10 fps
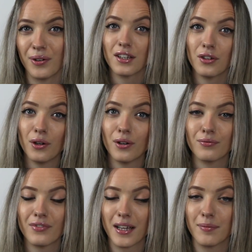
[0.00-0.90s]
Cannot
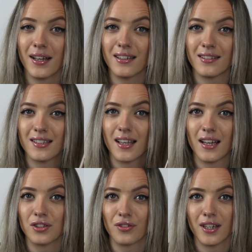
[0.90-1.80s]
recommend this
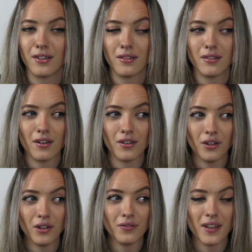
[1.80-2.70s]
hair straightener enough.